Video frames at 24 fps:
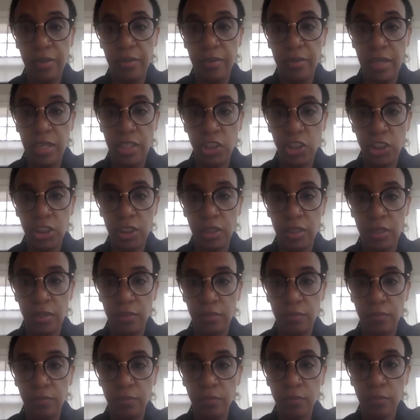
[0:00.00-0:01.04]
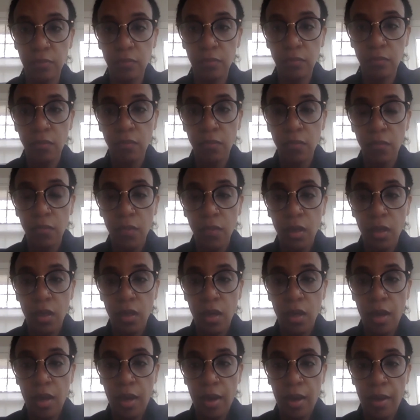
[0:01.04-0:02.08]
nation.
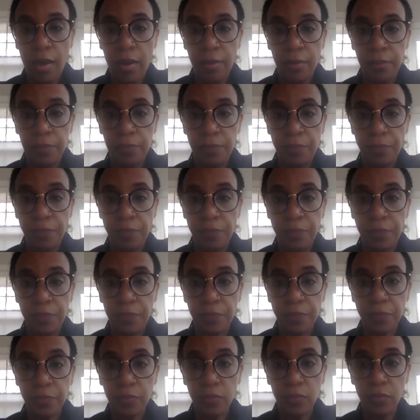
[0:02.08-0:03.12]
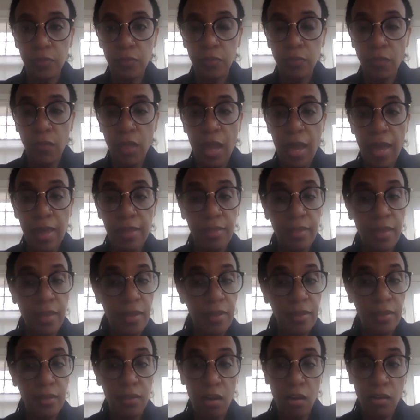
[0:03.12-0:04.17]
Um, and
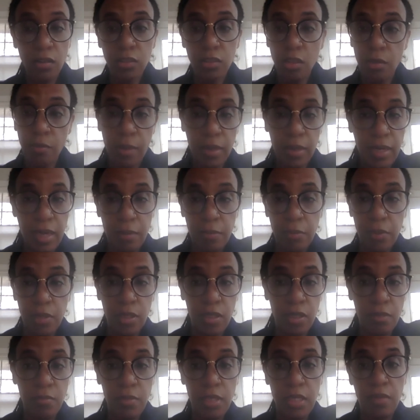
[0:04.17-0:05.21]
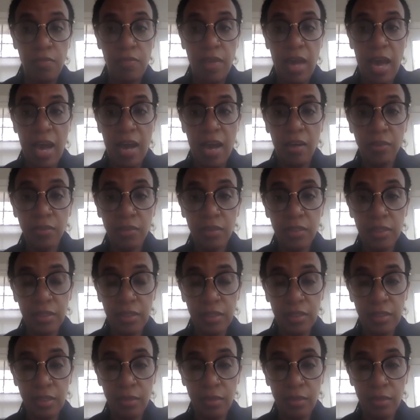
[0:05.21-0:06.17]
then also in my neighborhood, many of the houses